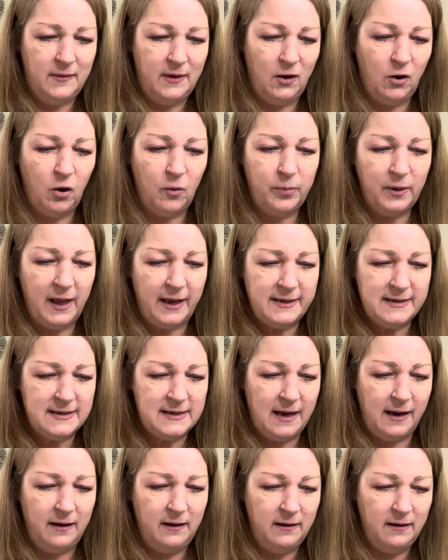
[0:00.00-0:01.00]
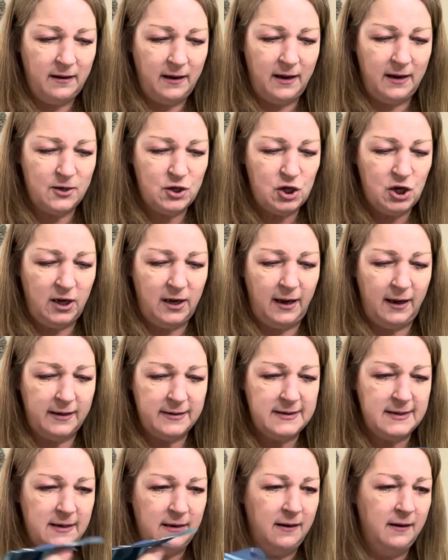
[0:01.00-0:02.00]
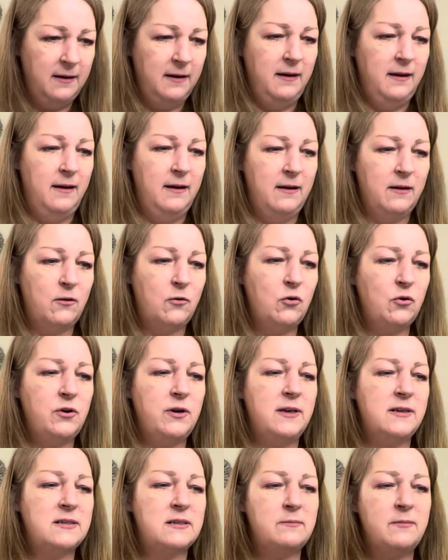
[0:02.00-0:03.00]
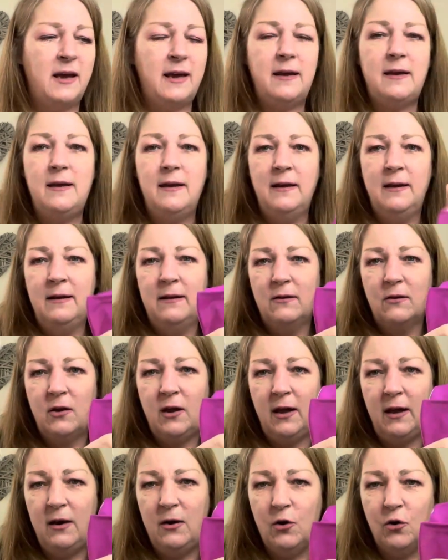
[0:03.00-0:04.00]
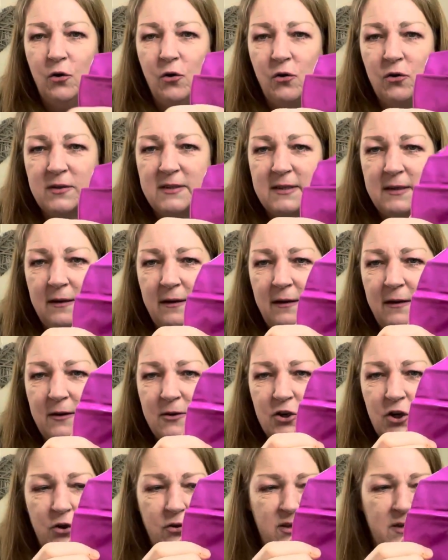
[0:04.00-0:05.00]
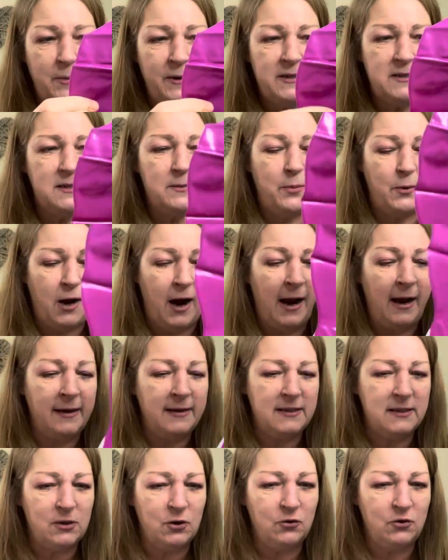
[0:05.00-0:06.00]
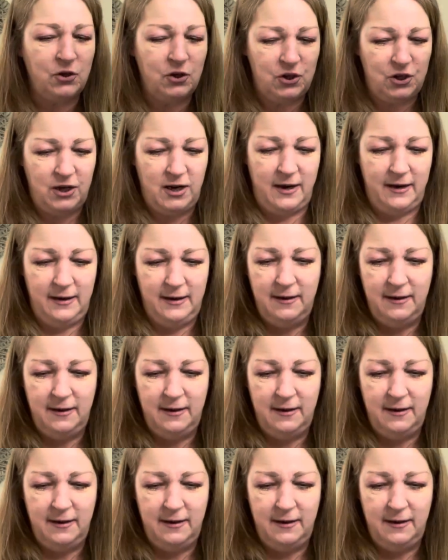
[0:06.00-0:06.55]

Oh, bless her. Here she is. Goodness me. Look at her nose. She looks a bit surprised, doesn't she?